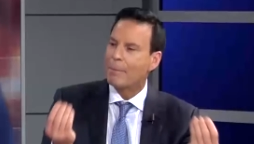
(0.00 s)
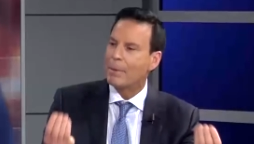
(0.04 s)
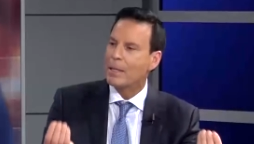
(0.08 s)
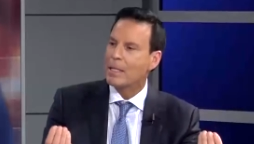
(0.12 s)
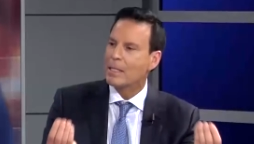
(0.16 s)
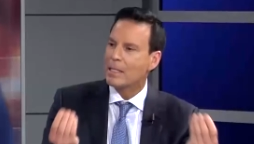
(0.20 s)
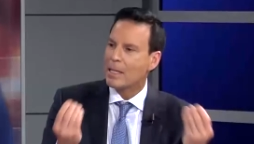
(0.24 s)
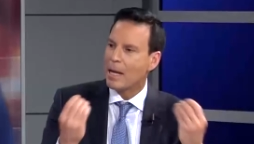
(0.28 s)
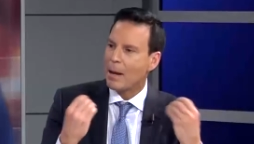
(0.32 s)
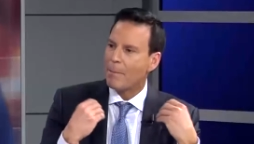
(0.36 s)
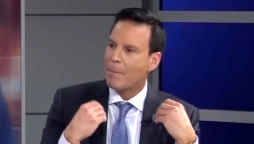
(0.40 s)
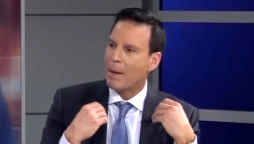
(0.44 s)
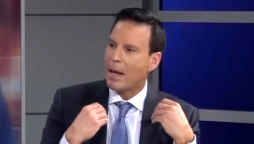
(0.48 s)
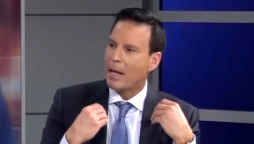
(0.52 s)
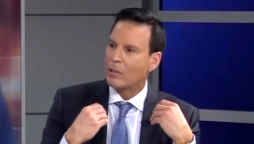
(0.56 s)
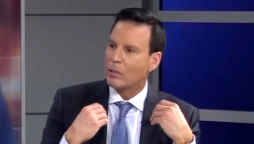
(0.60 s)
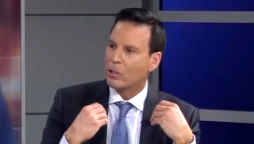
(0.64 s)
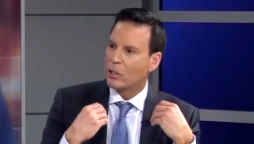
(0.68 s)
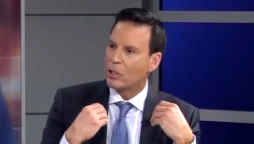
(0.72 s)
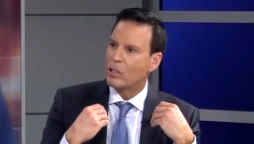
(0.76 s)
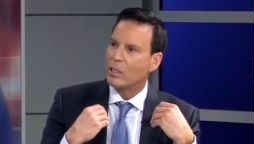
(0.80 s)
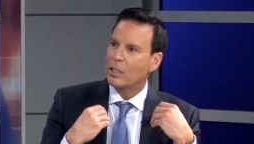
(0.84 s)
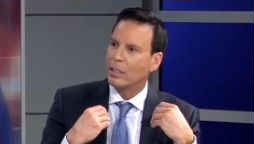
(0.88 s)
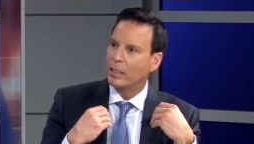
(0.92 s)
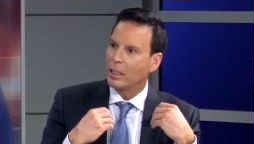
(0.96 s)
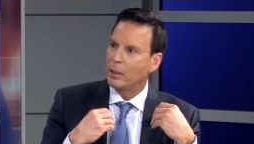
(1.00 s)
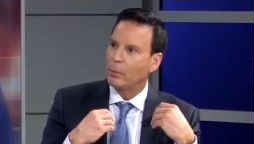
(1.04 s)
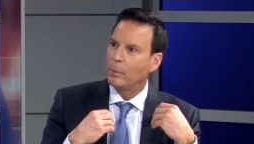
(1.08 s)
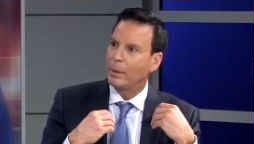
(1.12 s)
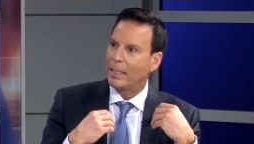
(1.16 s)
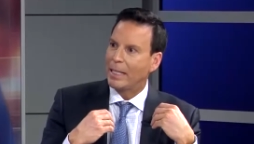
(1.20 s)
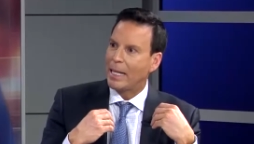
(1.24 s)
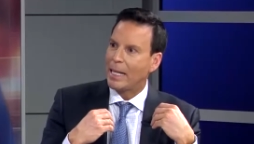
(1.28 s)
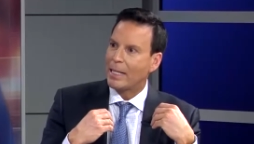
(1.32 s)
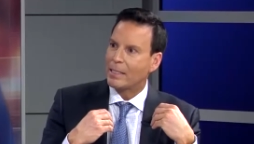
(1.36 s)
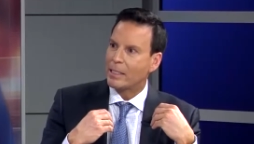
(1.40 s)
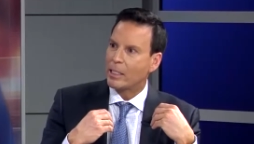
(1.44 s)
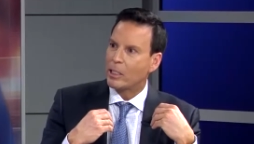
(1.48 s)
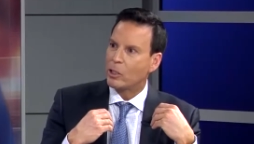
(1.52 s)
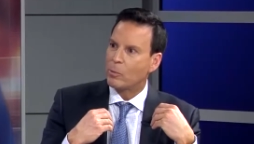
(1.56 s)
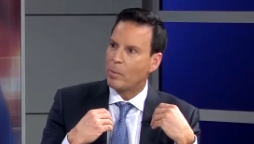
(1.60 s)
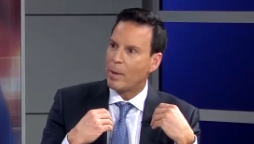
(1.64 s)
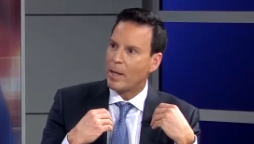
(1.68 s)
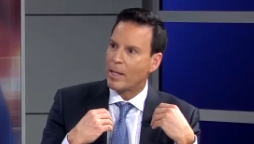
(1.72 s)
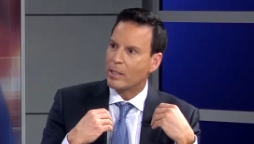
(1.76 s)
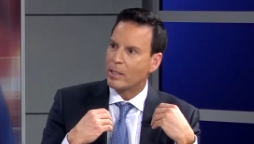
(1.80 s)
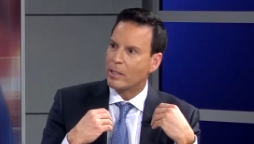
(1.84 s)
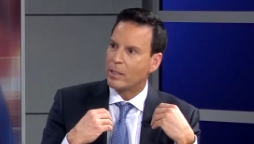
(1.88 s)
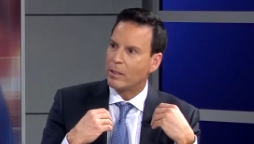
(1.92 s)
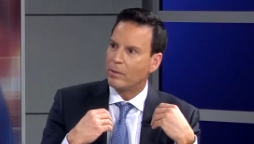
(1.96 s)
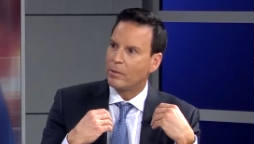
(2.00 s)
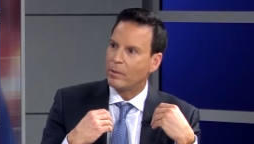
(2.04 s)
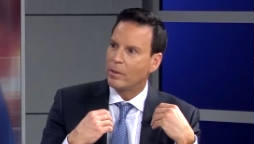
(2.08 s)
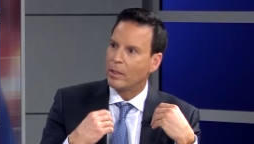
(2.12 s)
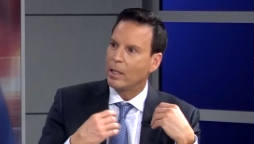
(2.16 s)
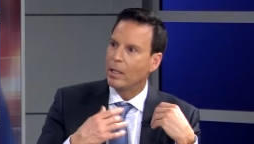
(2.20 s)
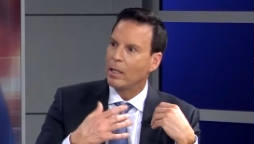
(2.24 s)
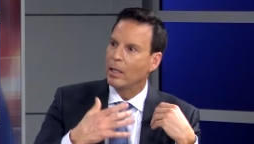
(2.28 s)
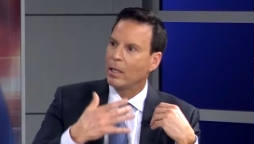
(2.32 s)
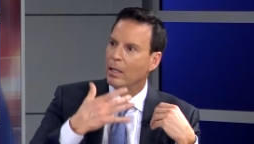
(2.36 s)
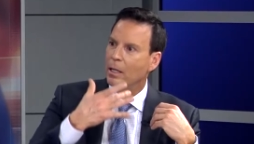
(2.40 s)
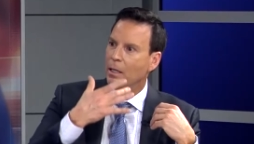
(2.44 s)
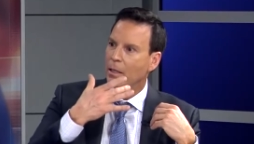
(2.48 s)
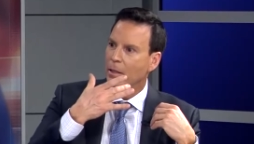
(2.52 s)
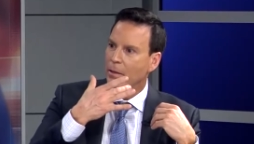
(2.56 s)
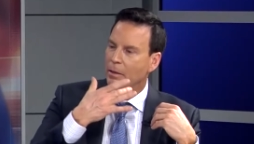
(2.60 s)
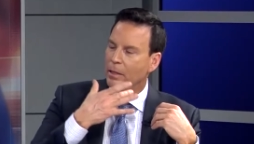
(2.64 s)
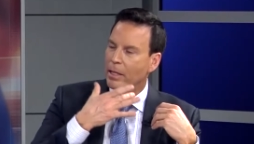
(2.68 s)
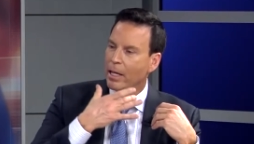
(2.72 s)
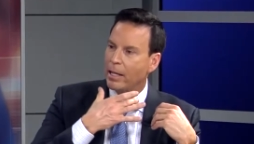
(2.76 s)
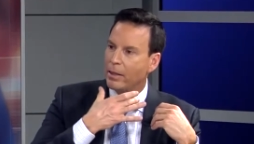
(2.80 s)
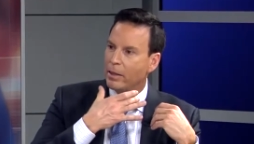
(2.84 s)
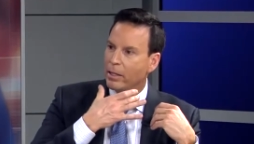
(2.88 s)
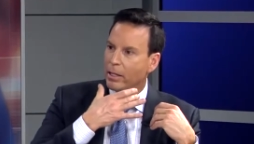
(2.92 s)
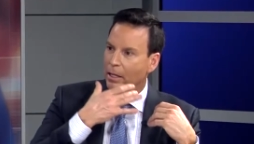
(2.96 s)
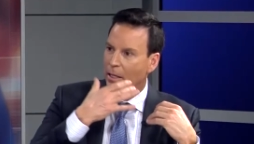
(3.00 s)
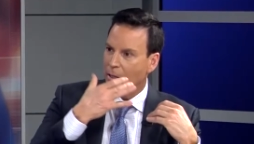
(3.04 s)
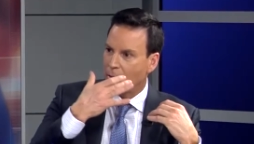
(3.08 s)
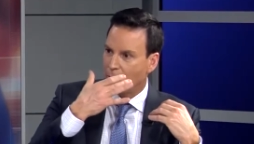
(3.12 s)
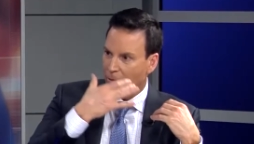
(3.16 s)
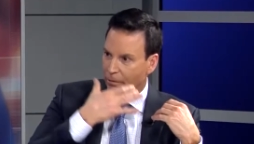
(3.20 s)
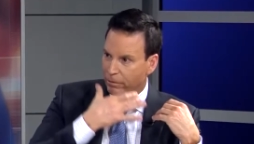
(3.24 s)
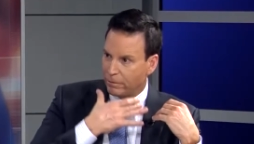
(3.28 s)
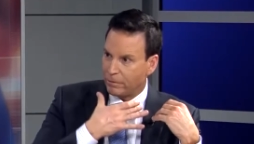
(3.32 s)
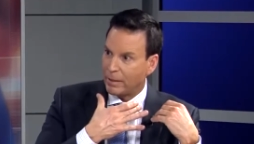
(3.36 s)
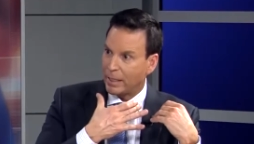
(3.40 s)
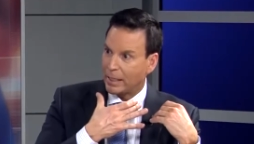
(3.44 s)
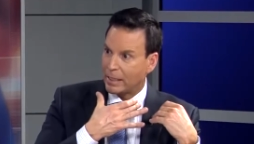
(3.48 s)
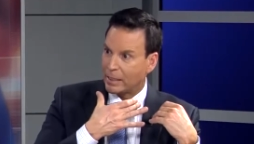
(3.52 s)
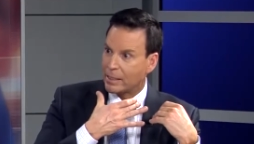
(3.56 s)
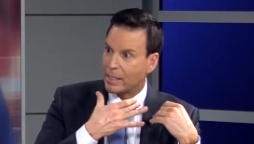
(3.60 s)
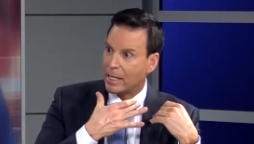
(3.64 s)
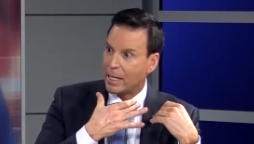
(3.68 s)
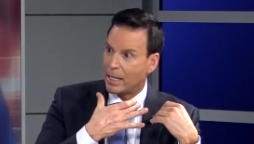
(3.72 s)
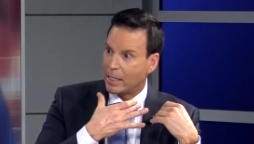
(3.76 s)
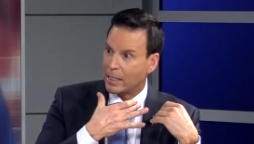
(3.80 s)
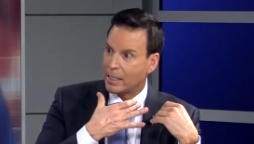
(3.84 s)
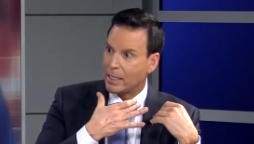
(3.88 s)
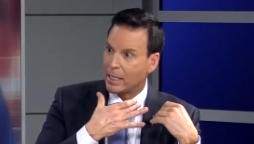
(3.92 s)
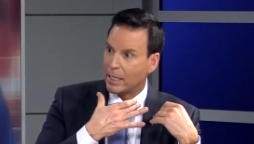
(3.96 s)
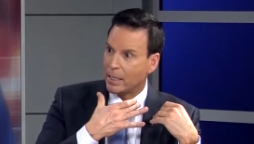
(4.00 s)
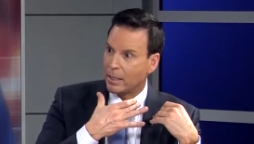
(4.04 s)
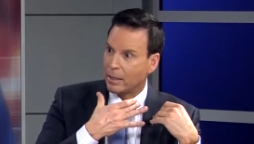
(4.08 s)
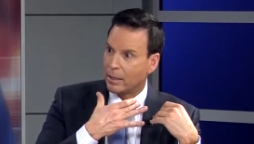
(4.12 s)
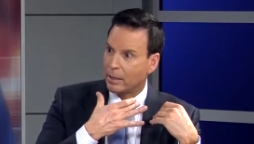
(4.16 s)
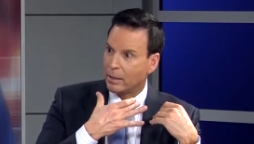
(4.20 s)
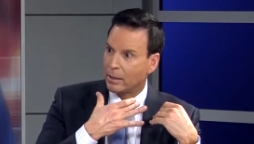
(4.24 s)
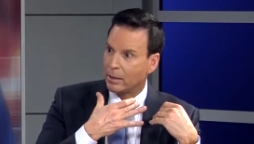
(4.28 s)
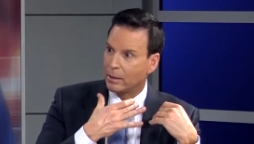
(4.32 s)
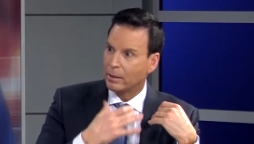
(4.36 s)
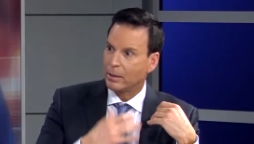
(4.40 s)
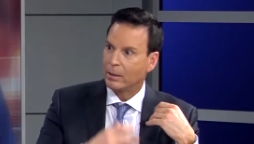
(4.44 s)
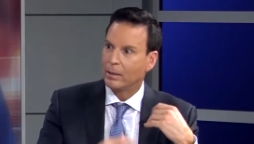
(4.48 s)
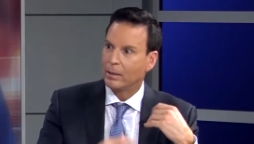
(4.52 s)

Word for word: in, snap is just a little bit less expensive than the fixed set of teeth. Right.